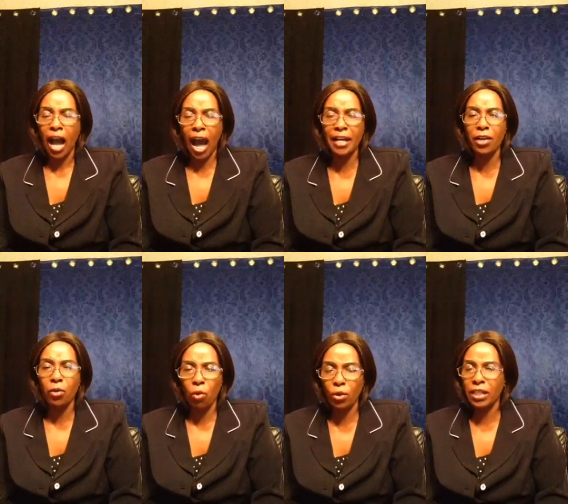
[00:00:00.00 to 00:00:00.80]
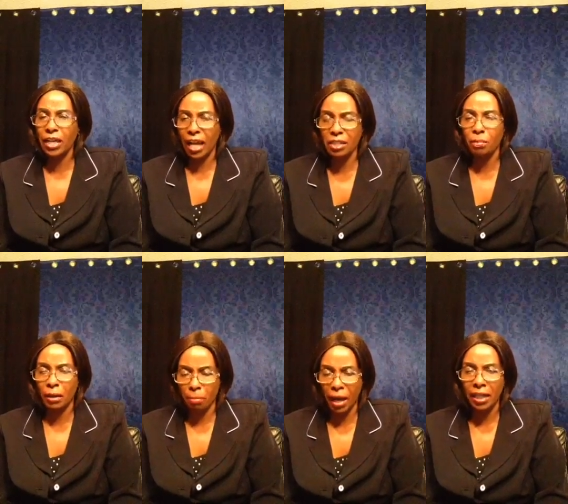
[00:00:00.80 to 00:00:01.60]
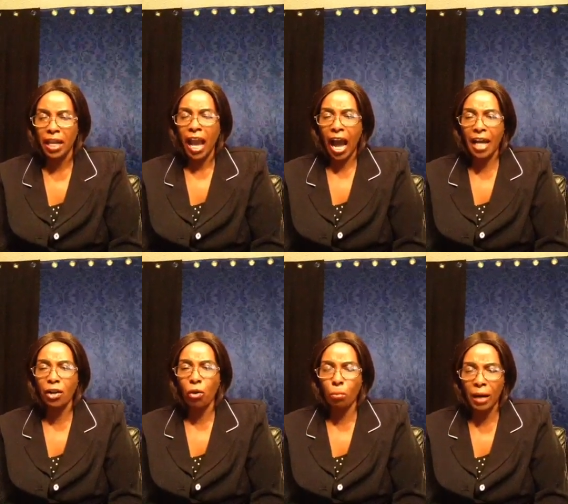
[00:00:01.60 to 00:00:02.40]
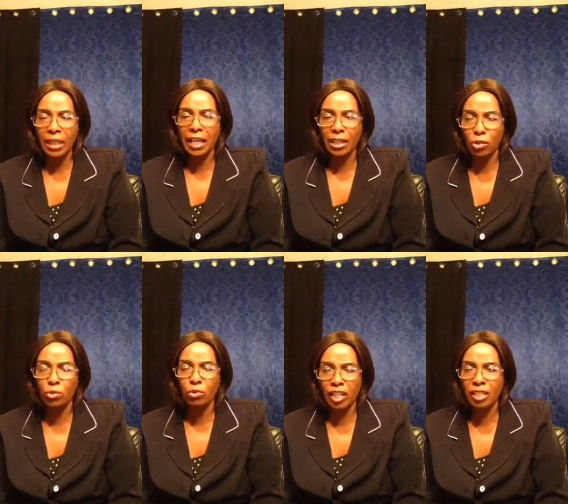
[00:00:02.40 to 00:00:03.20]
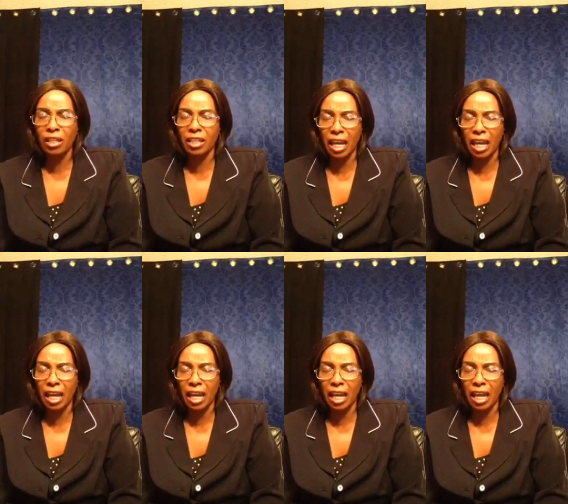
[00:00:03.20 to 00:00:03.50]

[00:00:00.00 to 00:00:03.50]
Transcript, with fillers: and call the husband back and command that strange,